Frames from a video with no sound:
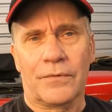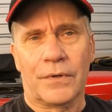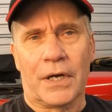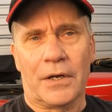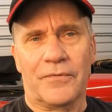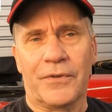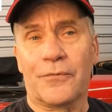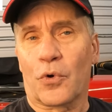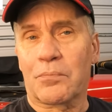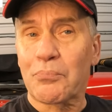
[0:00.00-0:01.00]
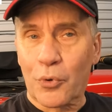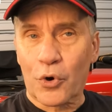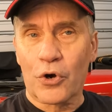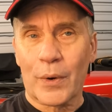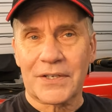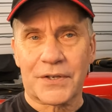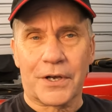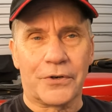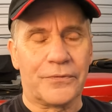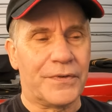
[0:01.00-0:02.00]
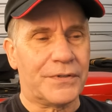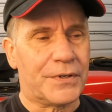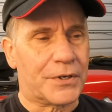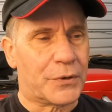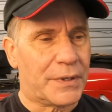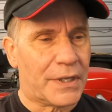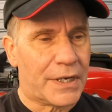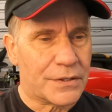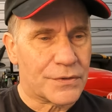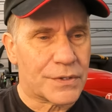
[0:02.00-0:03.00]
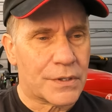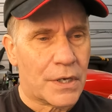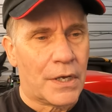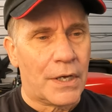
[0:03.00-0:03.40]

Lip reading: V4 Pro has a 150 degree lens.